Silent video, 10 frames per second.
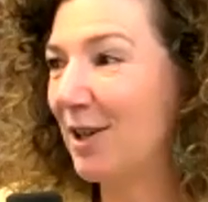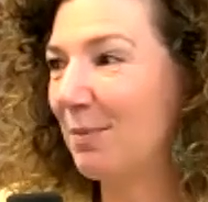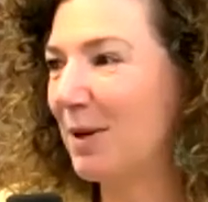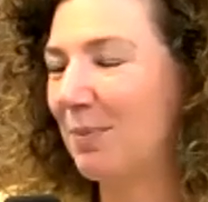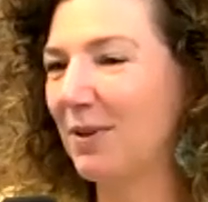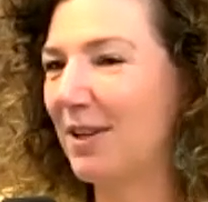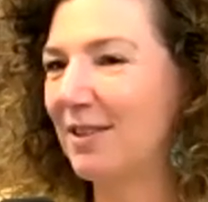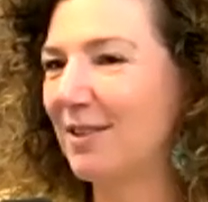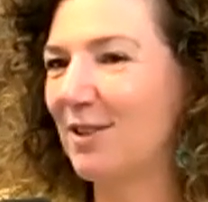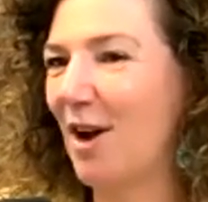or people
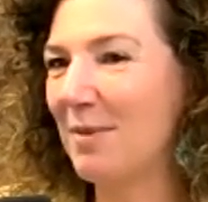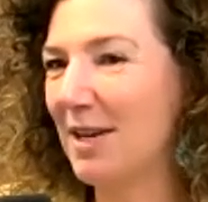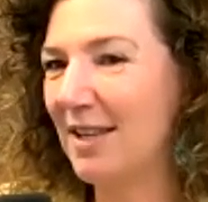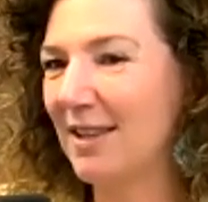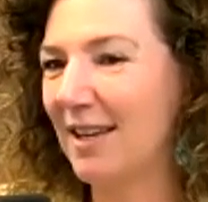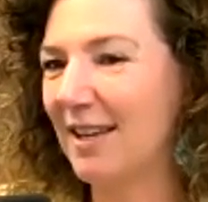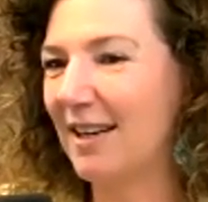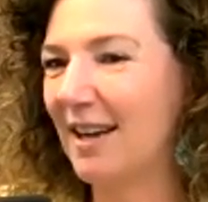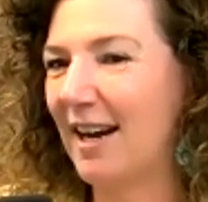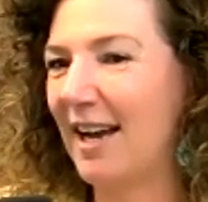that saw me that
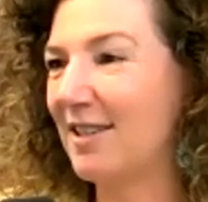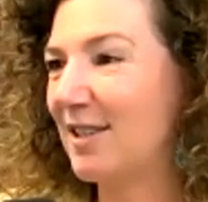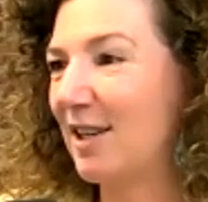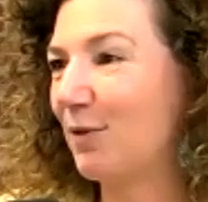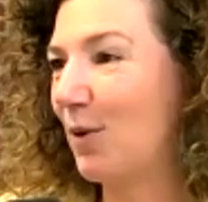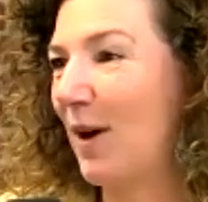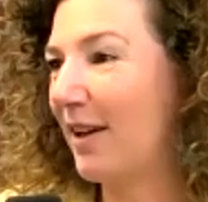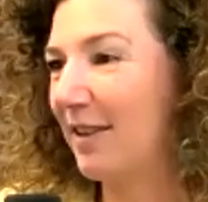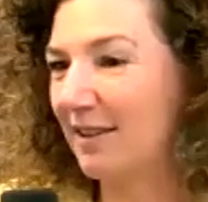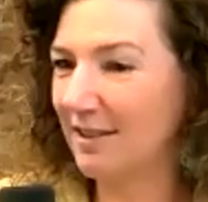I hadn't seen for a
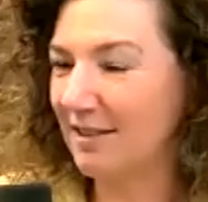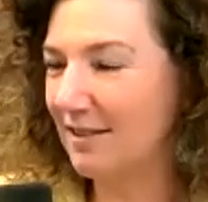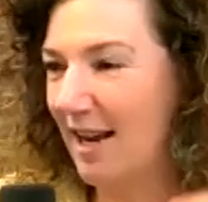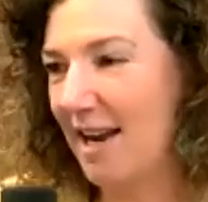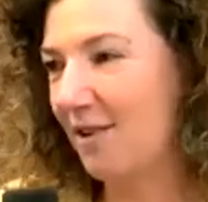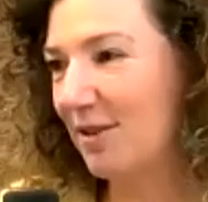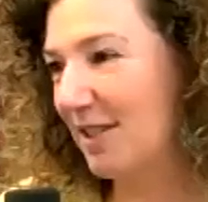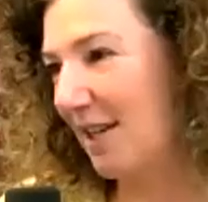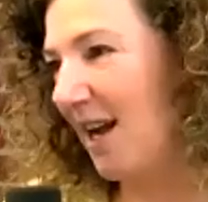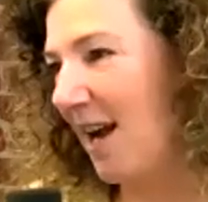while that just, hey,
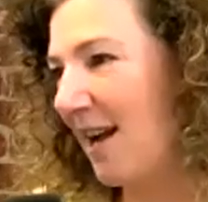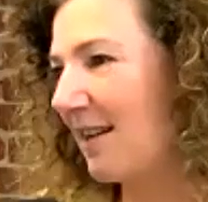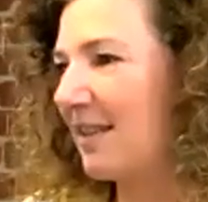Christina.